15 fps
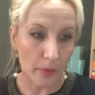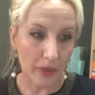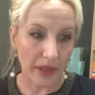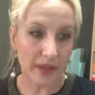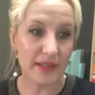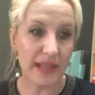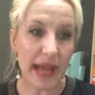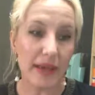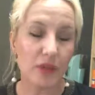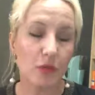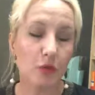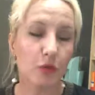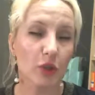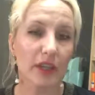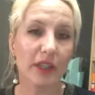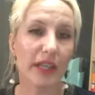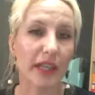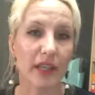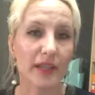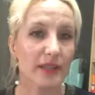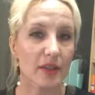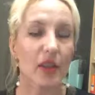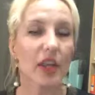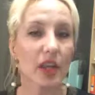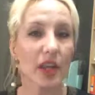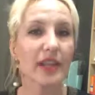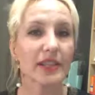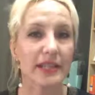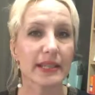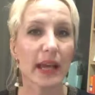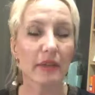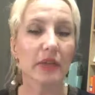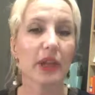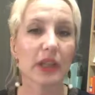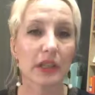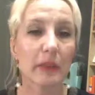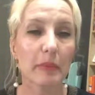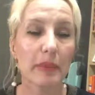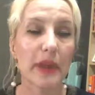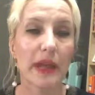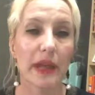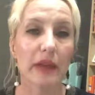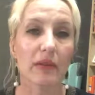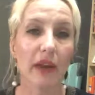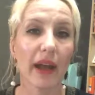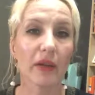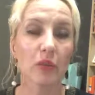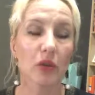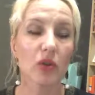because that's really, because it's never going to be, right?